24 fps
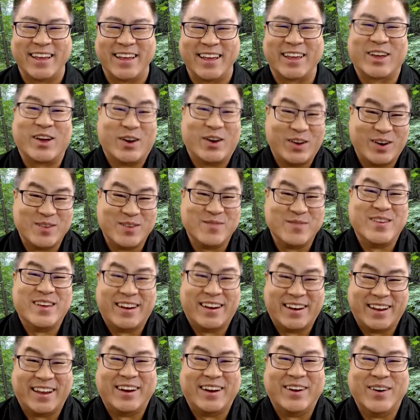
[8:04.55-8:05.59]
It could have
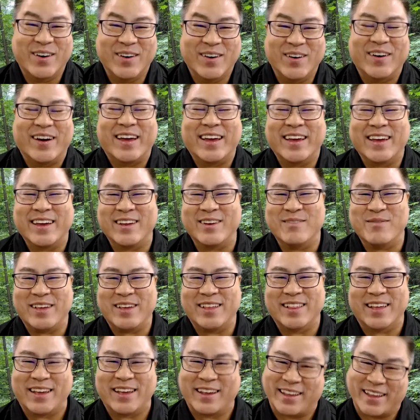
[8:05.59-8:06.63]
been. I know.
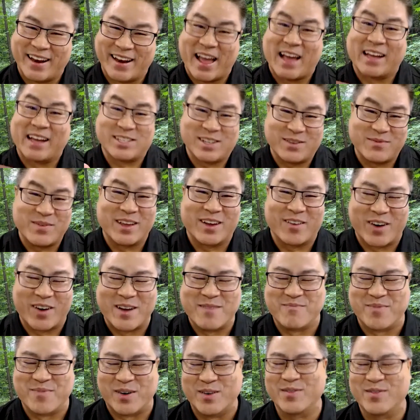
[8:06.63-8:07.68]
It could actually be
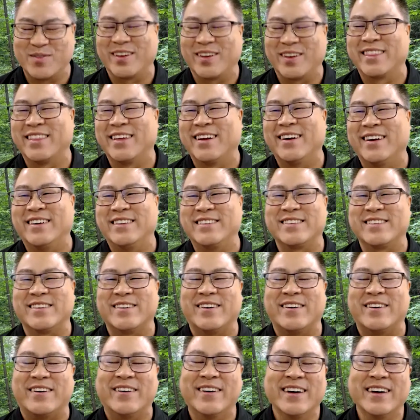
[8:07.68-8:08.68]
quite perfect there. So